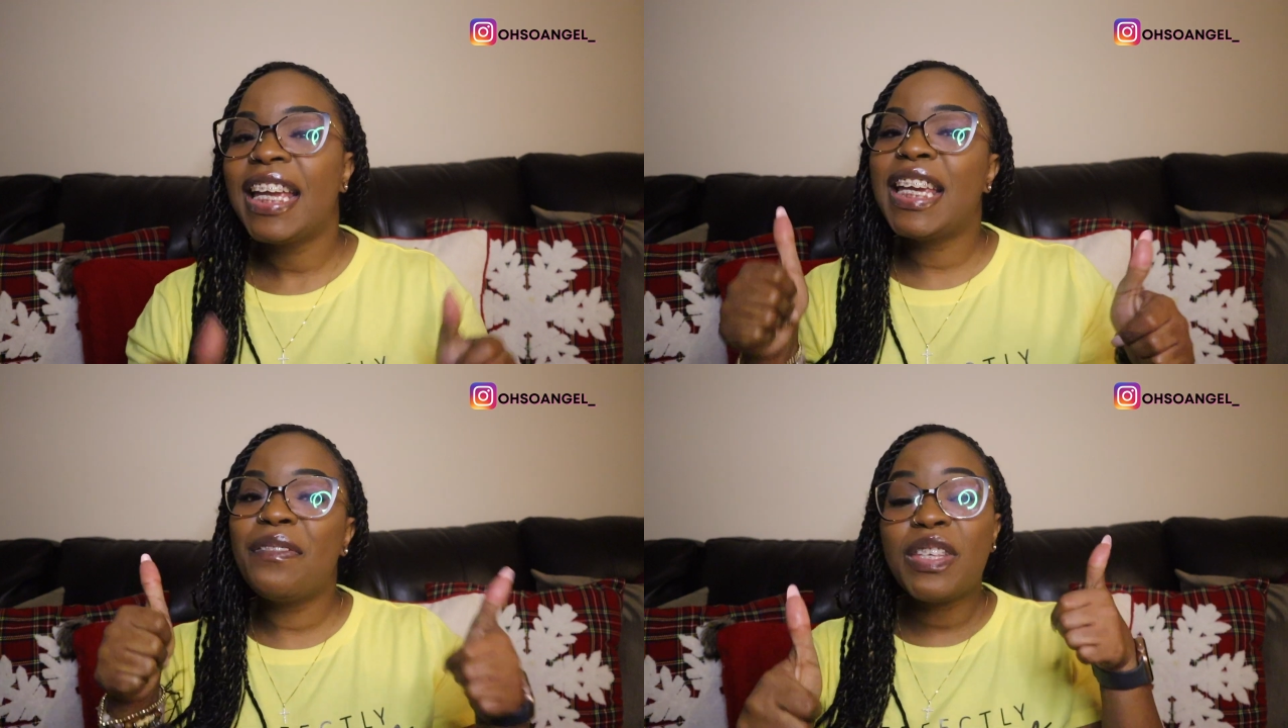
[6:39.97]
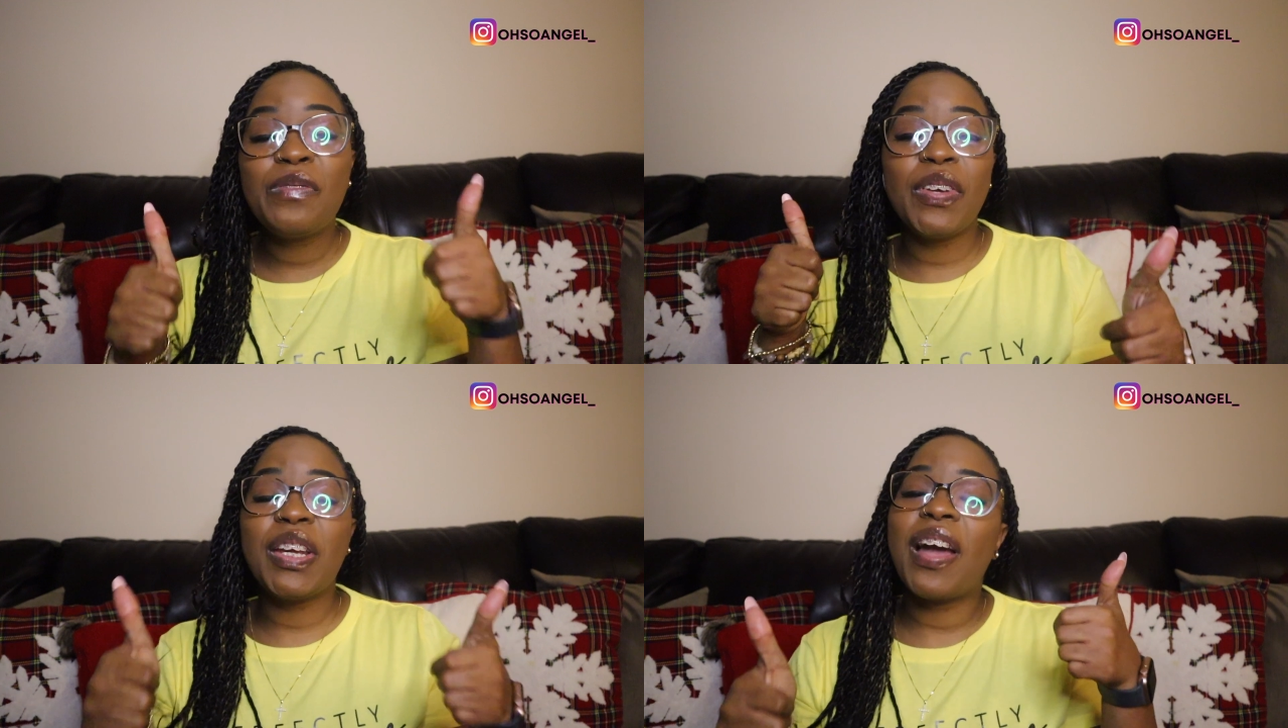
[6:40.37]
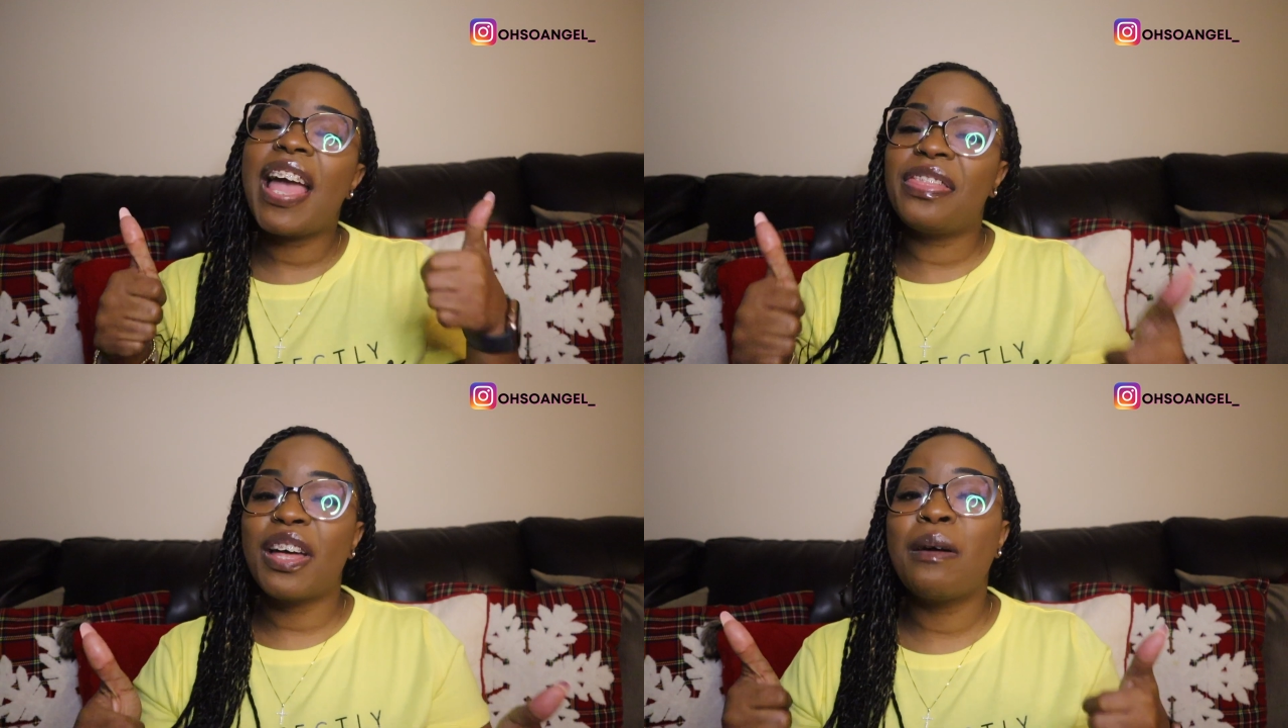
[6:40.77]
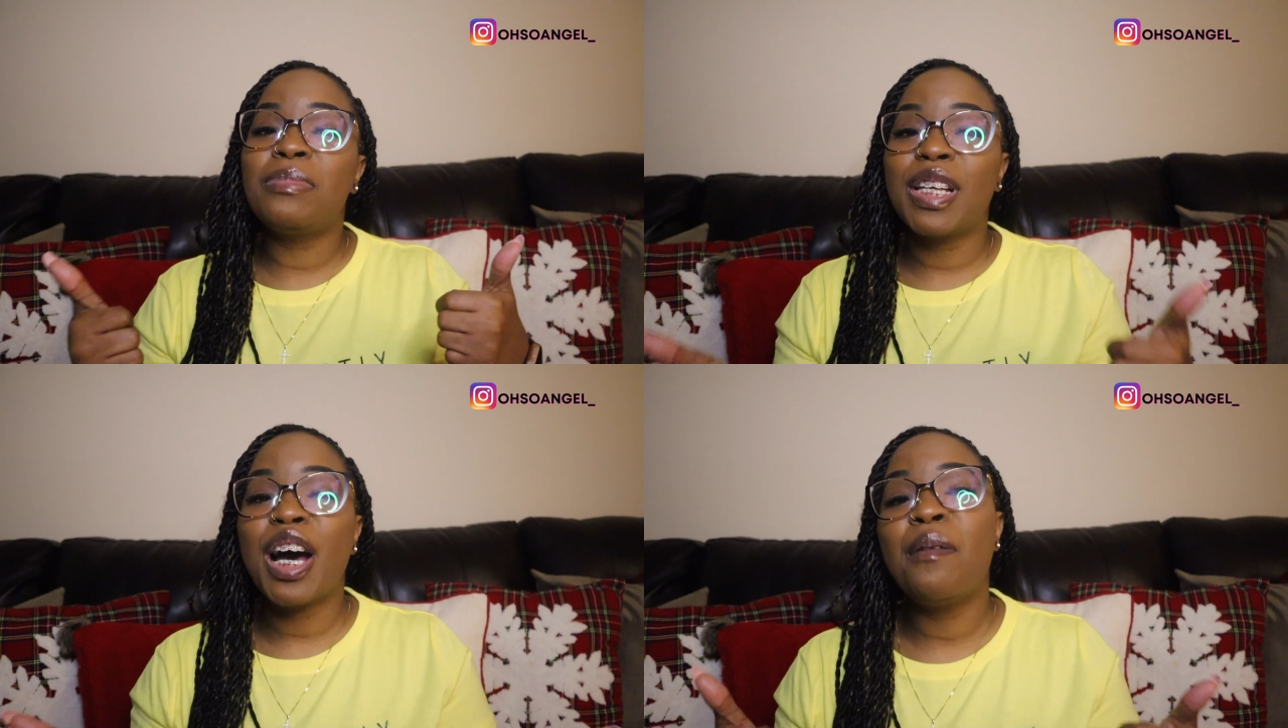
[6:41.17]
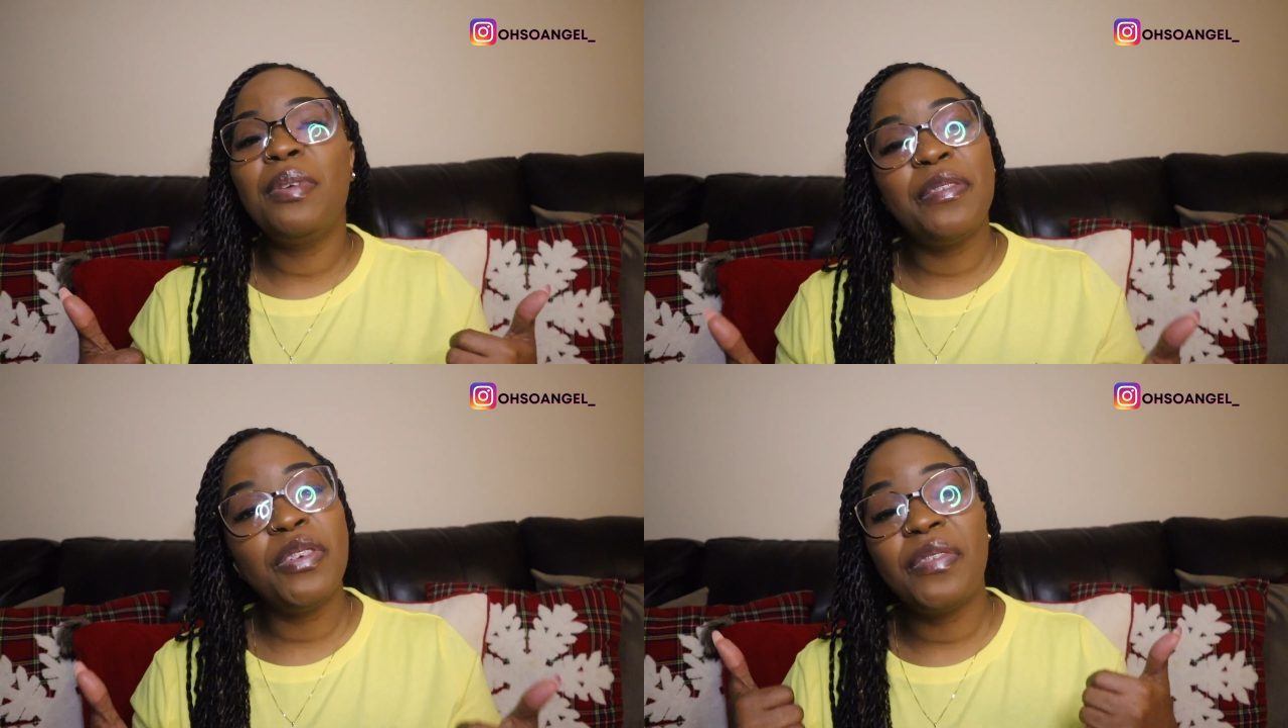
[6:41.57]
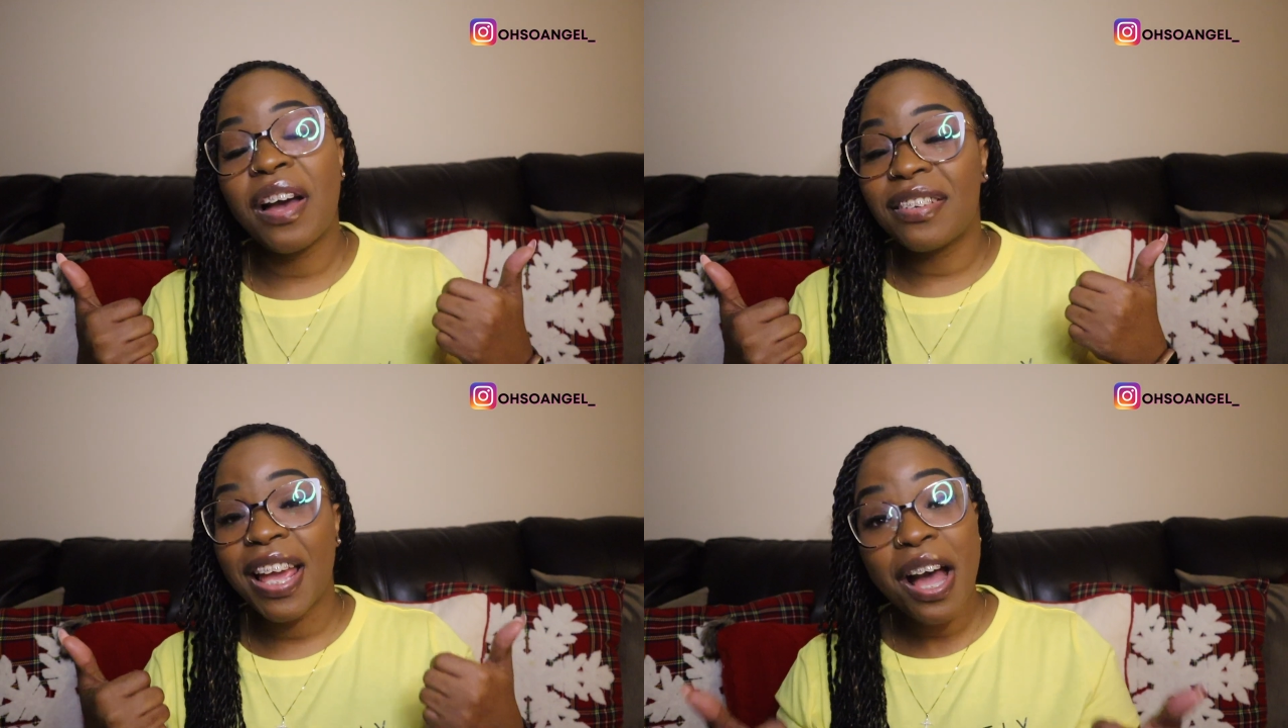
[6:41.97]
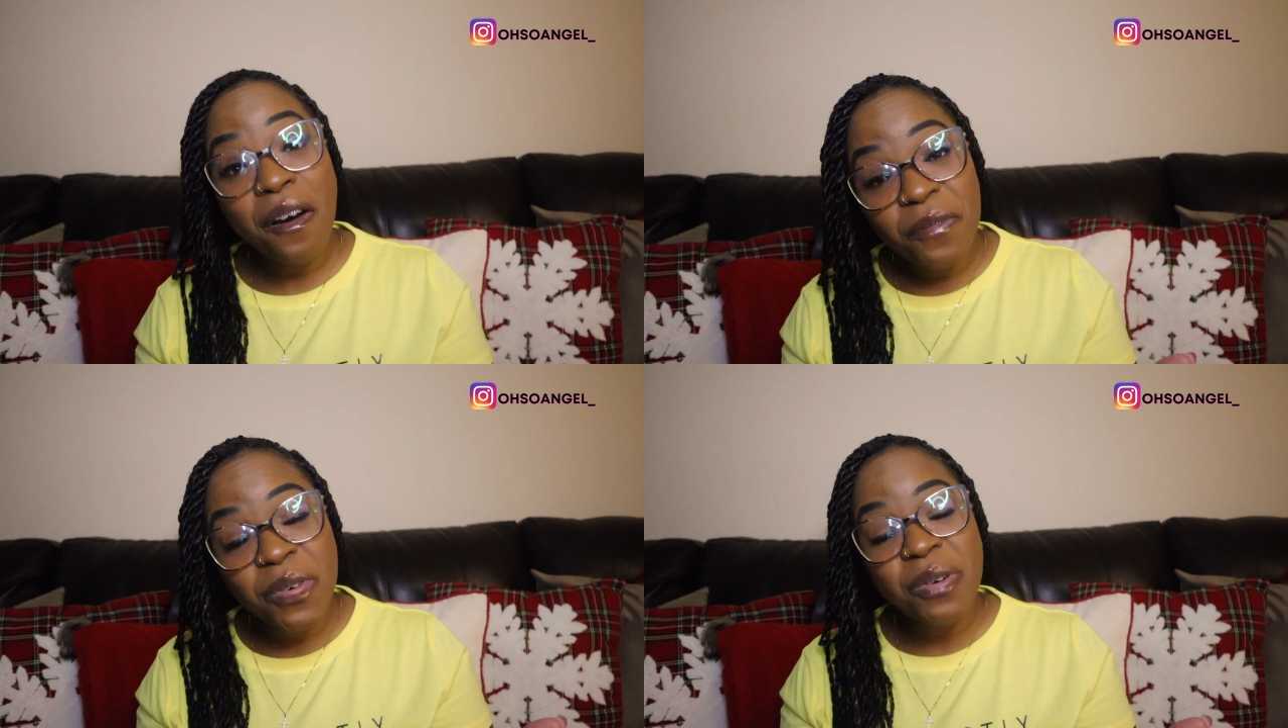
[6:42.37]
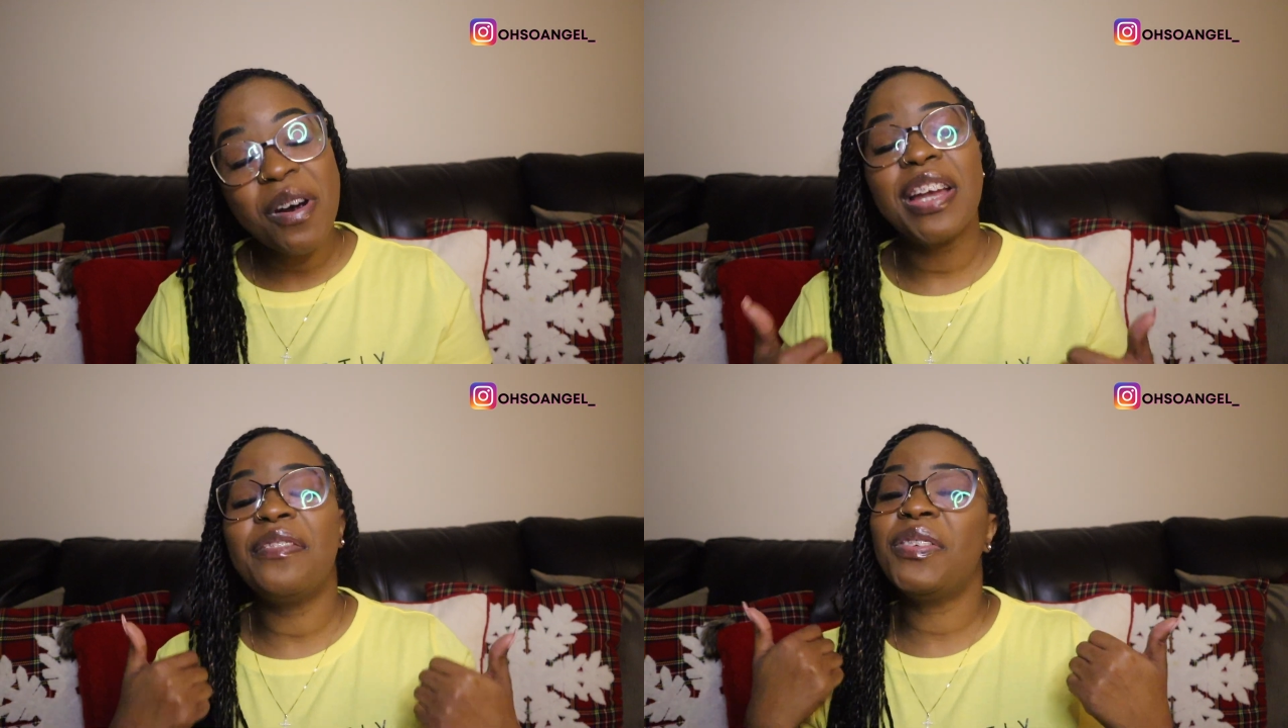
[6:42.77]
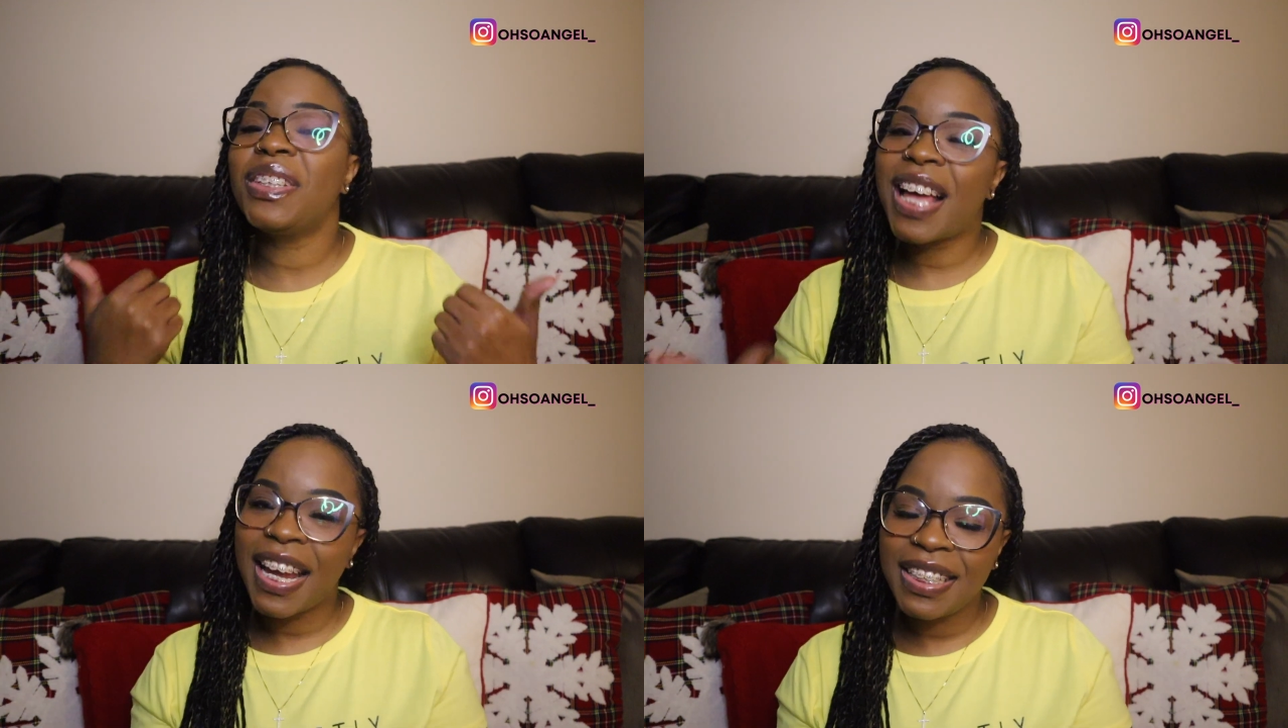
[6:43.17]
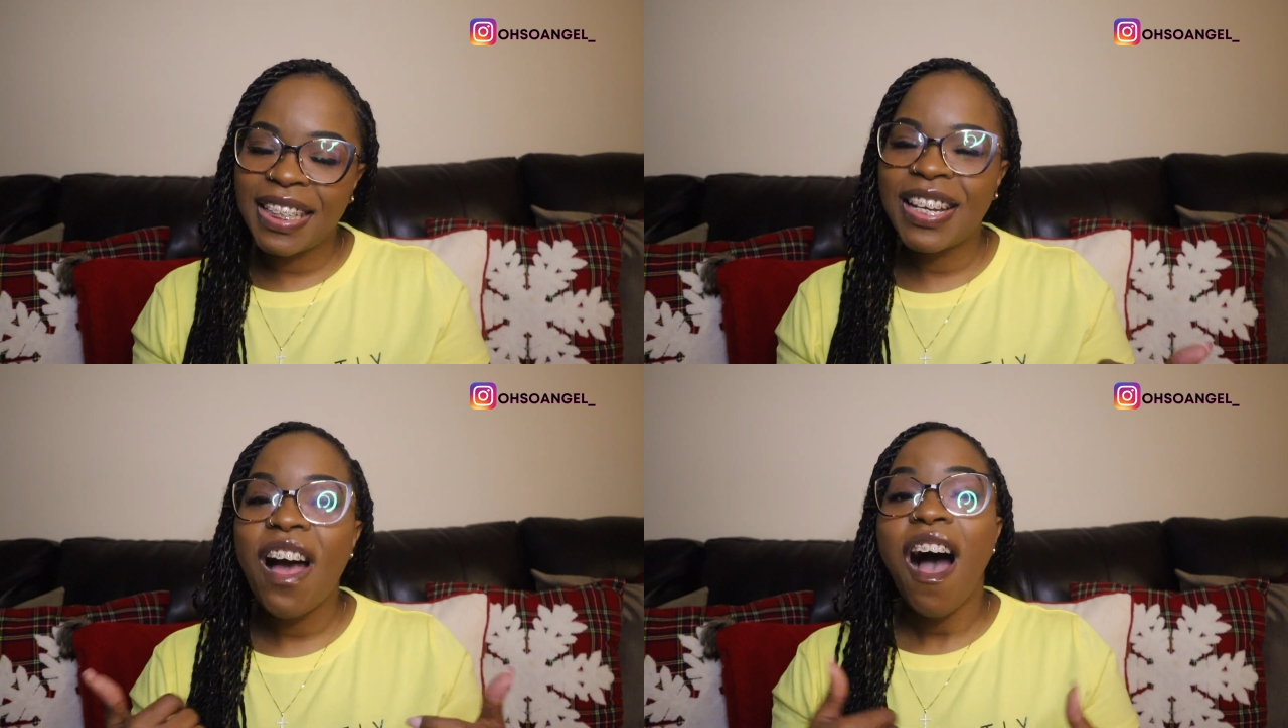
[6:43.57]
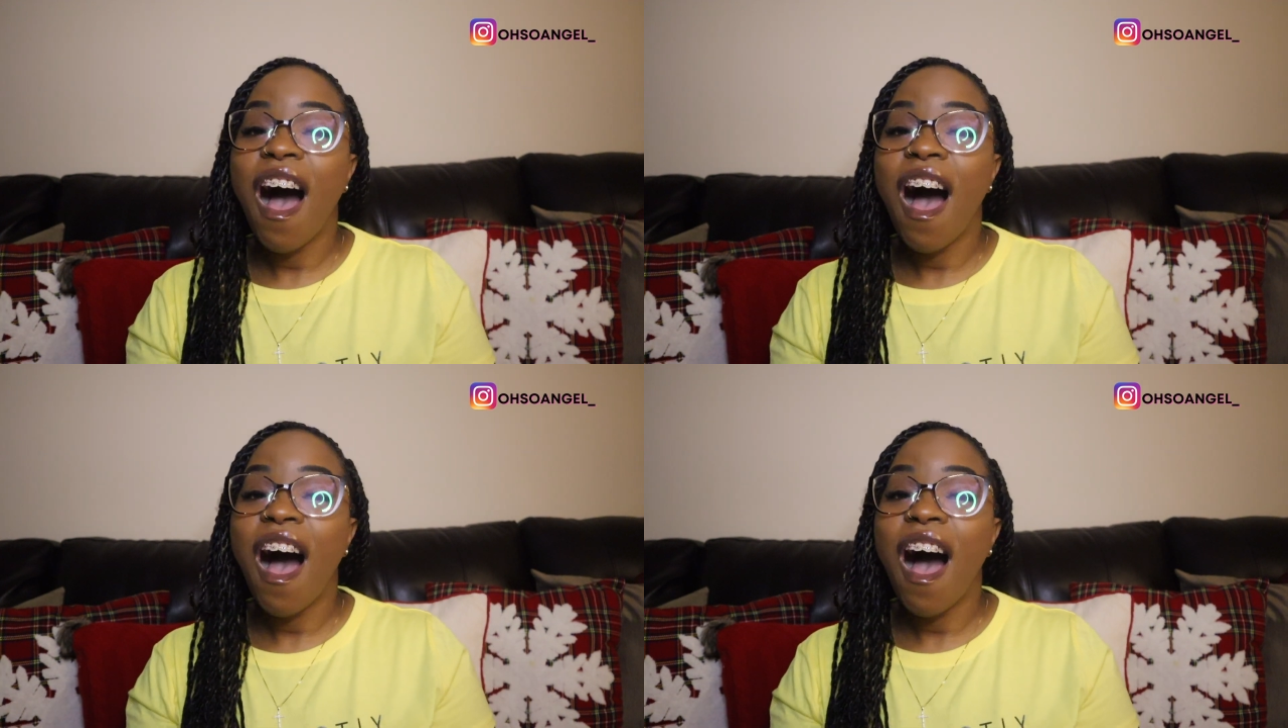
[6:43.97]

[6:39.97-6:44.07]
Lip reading: Give this video a thumbs up if you found it helpful or if you liked it.